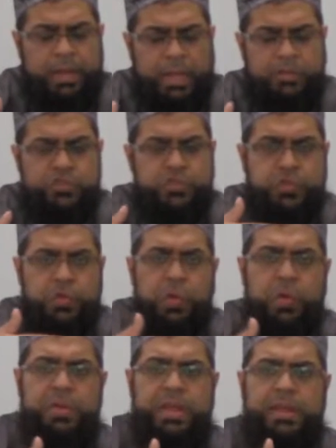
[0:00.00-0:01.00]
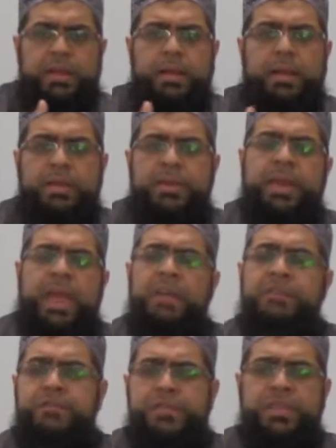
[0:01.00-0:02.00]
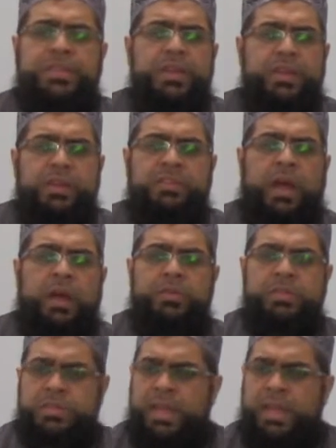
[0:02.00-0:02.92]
ensuring that everything is out.